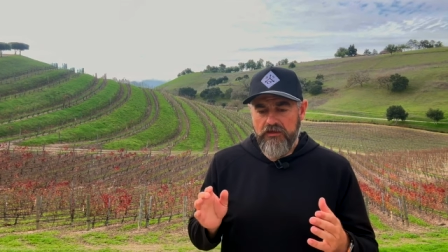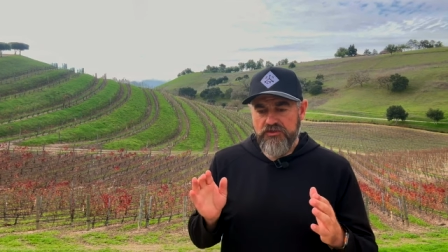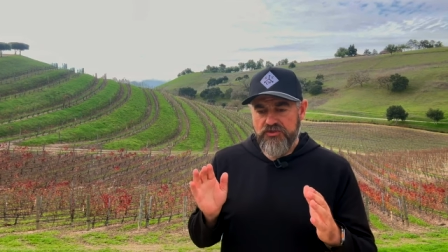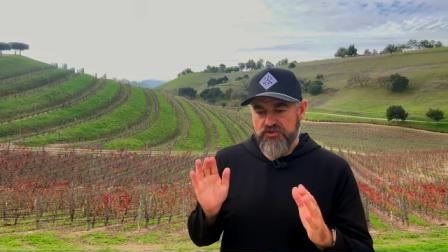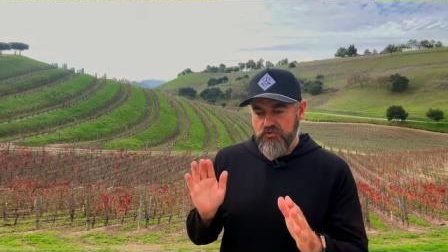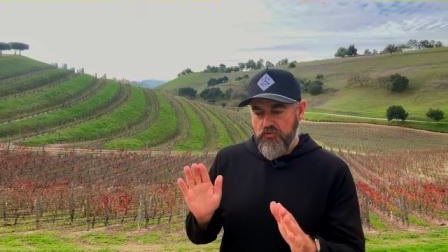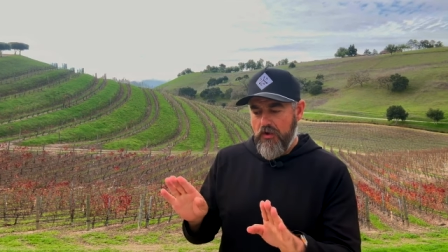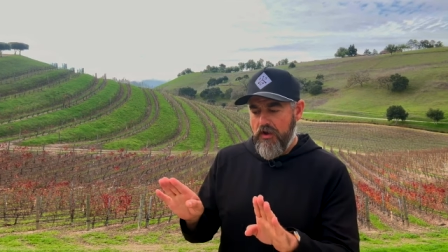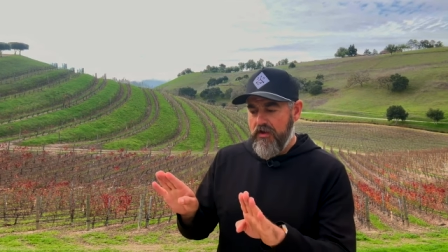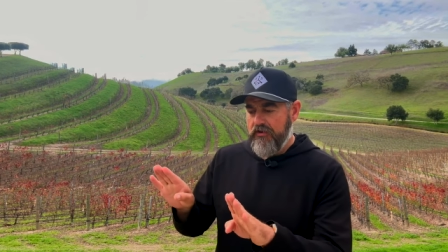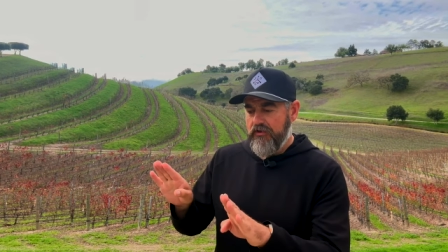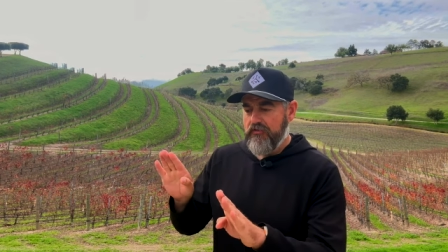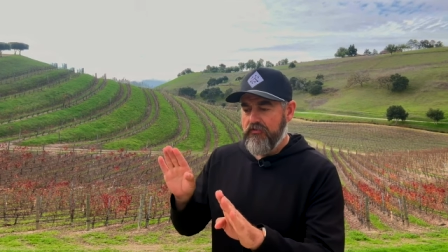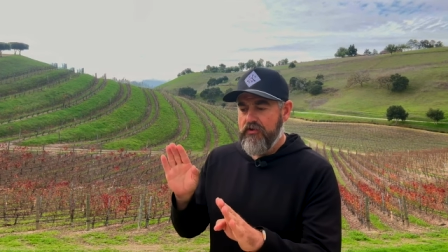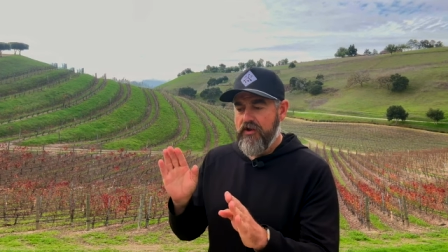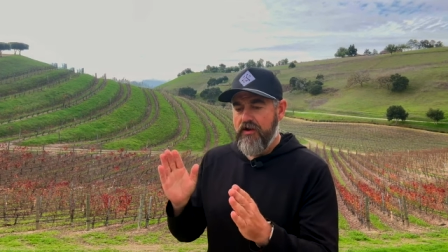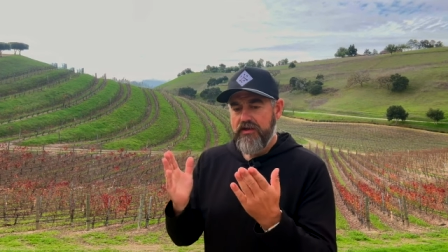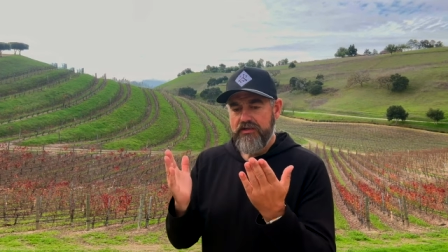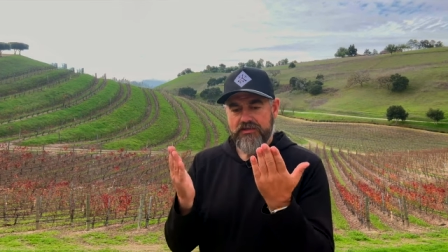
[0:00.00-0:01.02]
Syrah and
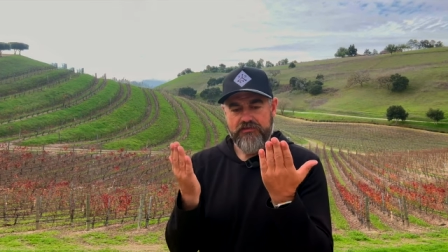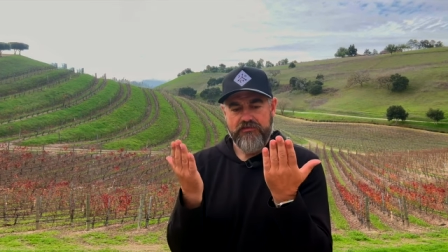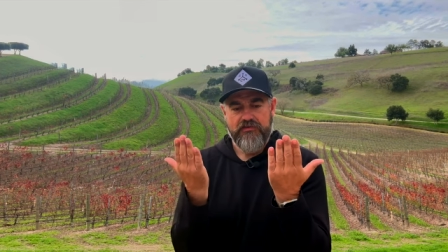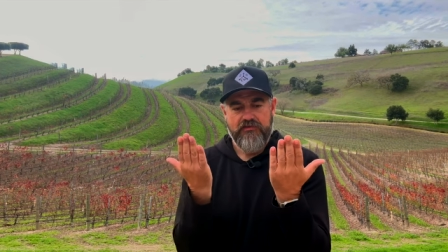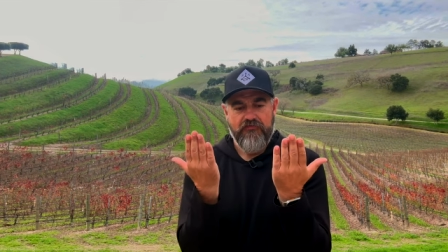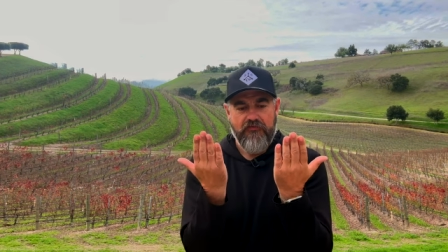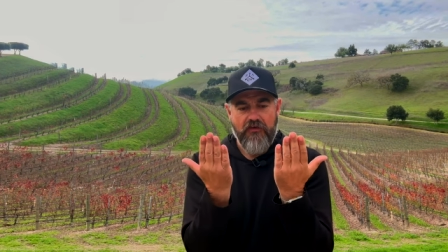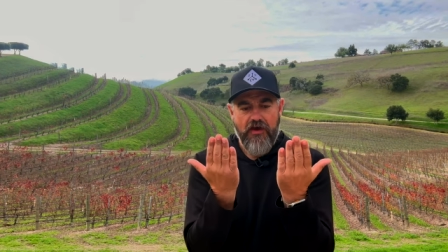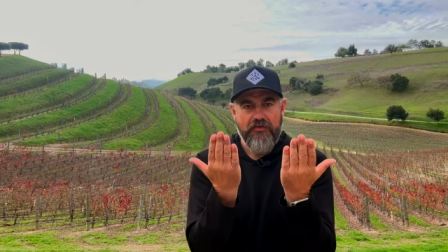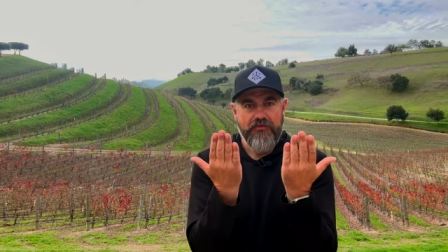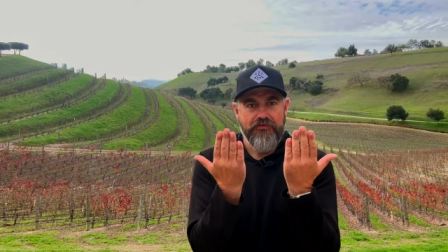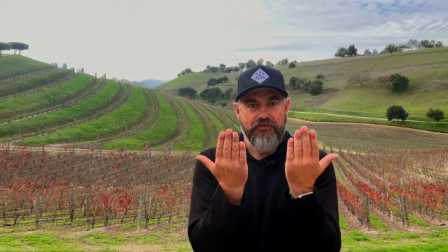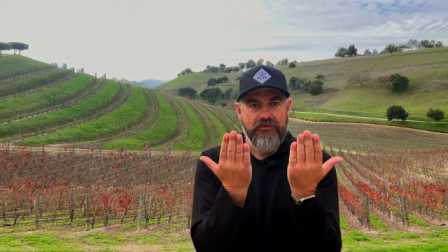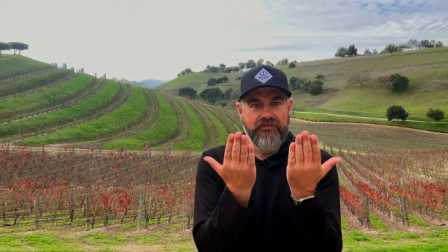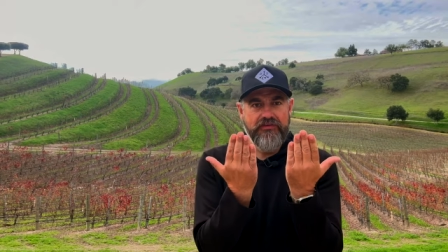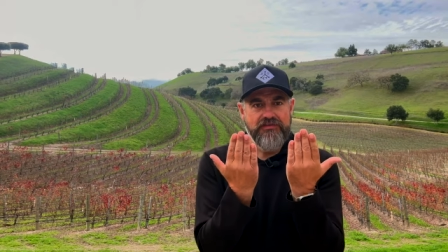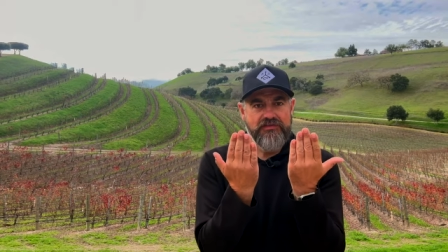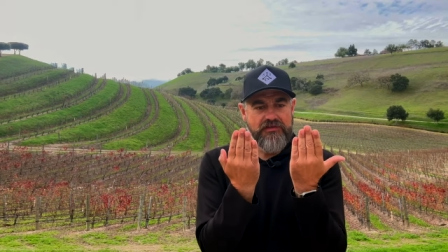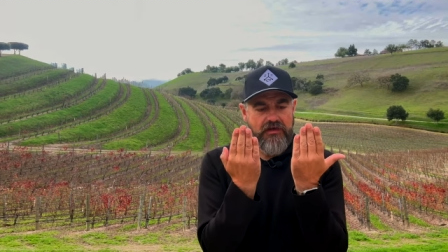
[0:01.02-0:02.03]
Grenache, the father
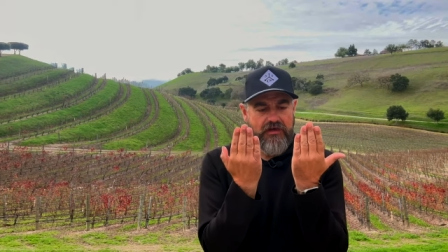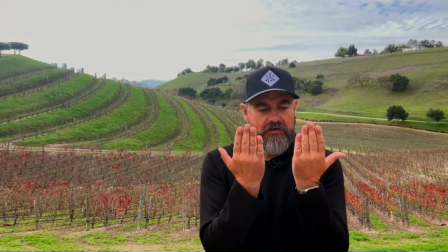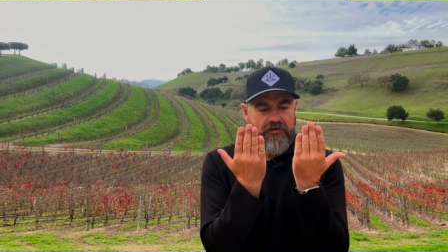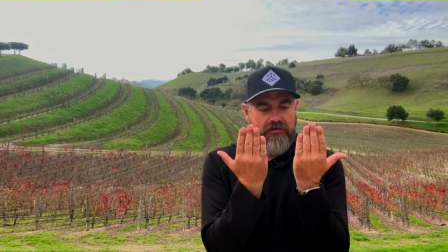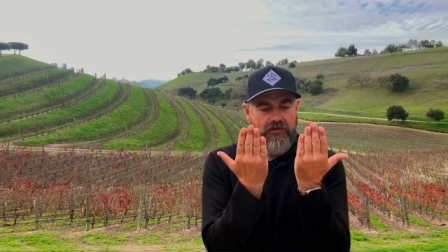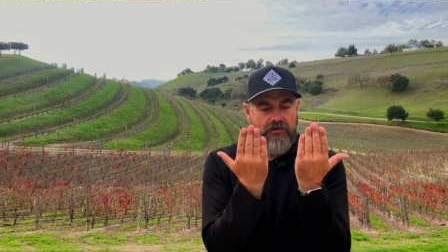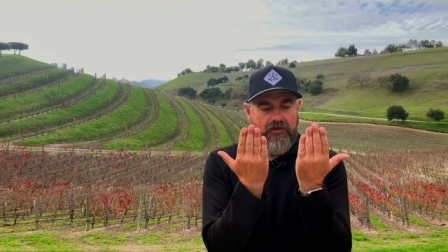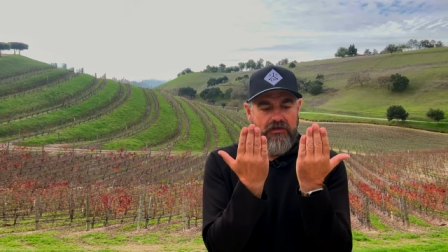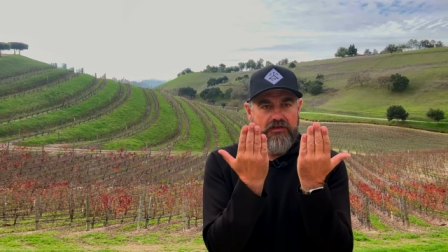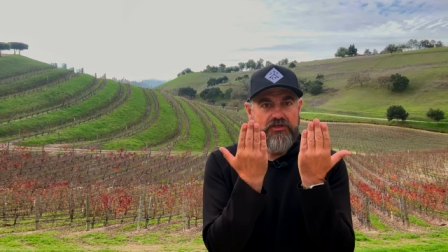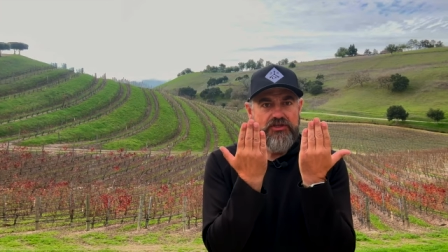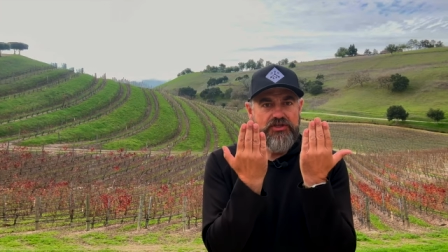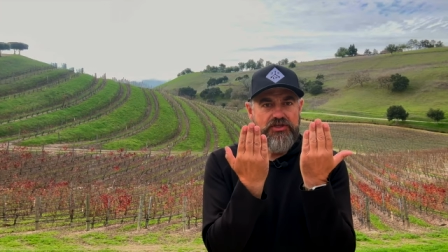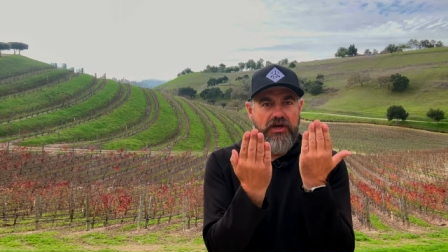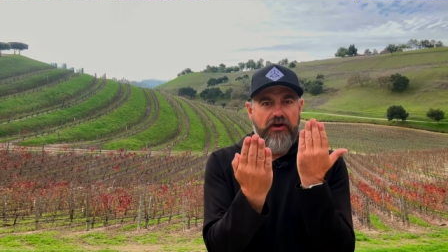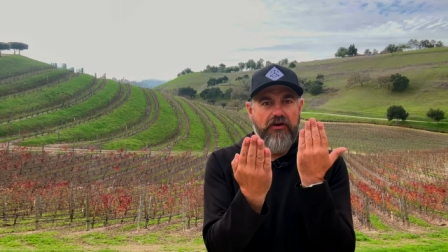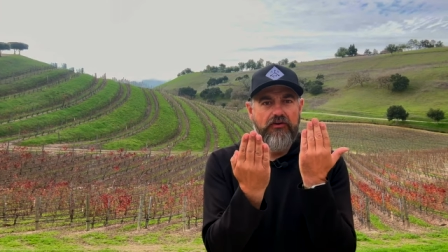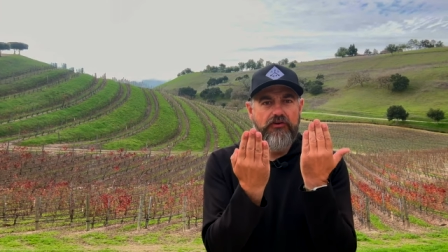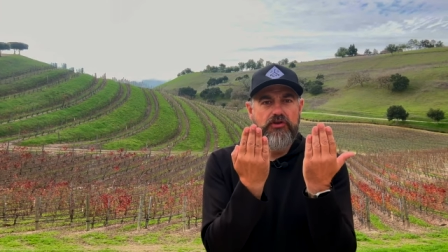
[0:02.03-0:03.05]
and the son,
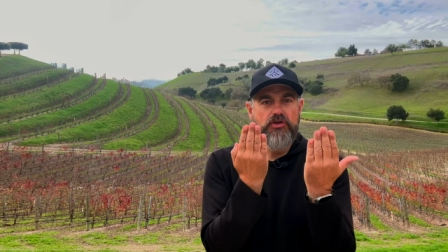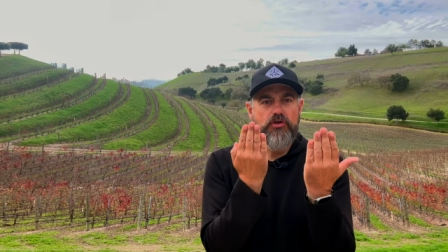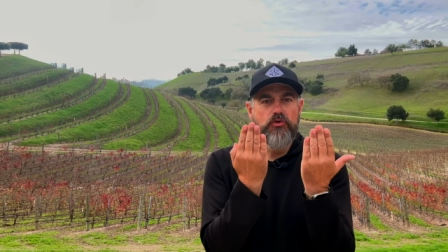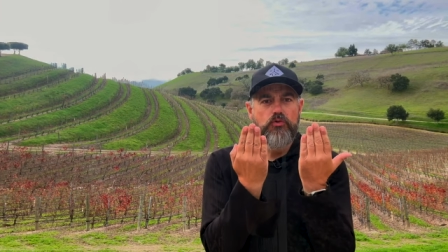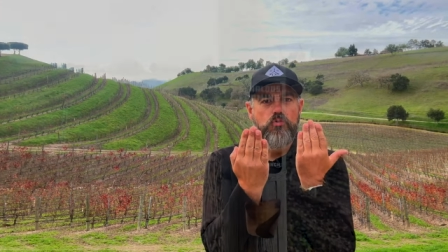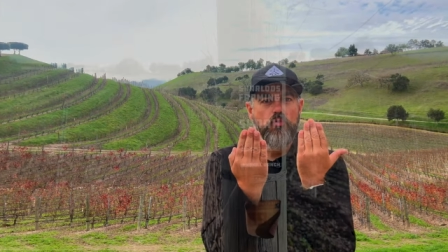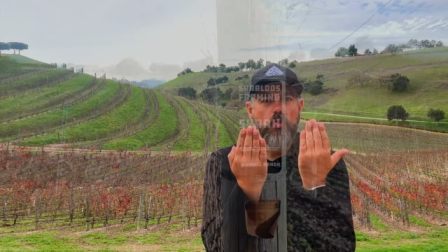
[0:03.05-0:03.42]
share two